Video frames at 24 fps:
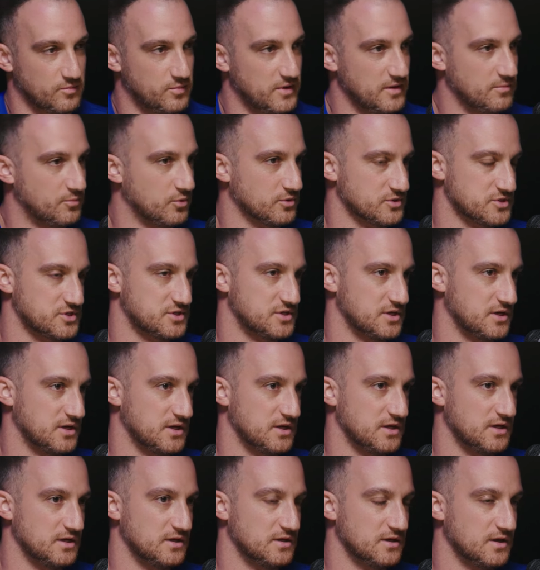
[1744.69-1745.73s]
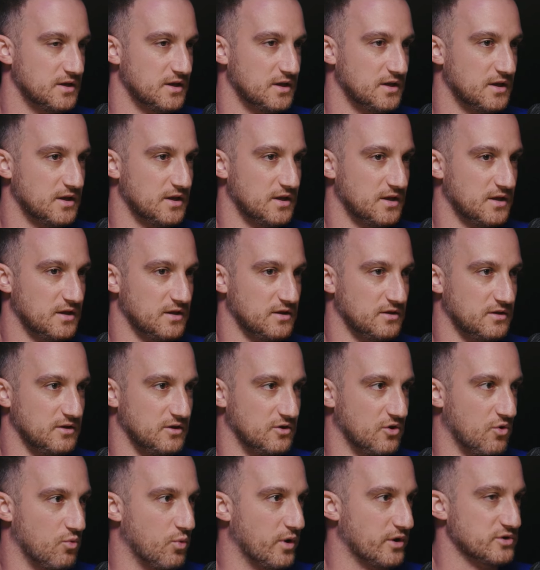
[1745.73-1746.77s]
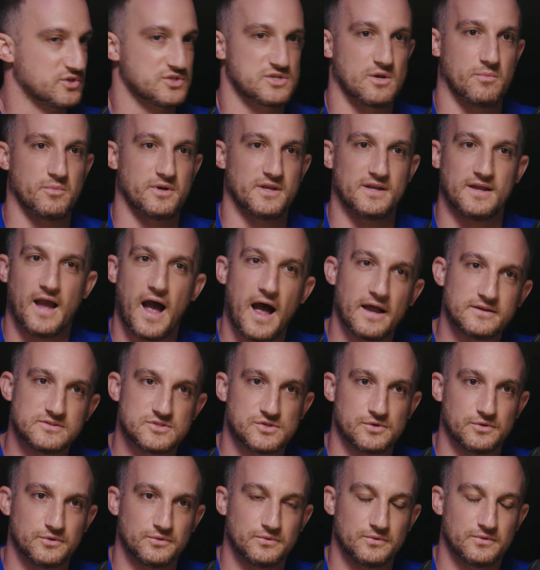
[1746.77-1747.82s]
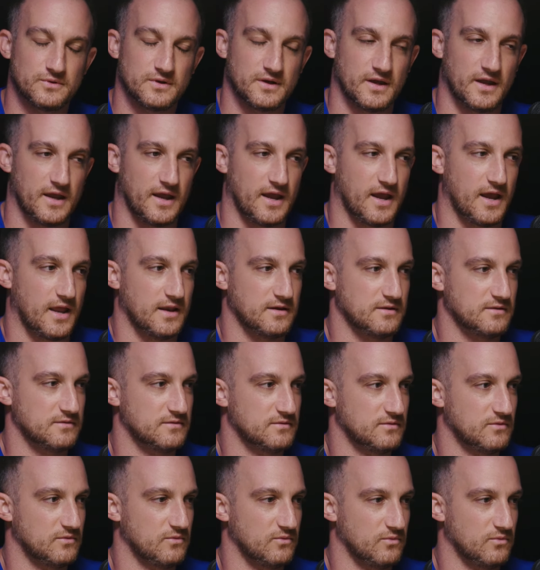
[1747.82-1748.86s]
People see, you know, where somebody got to and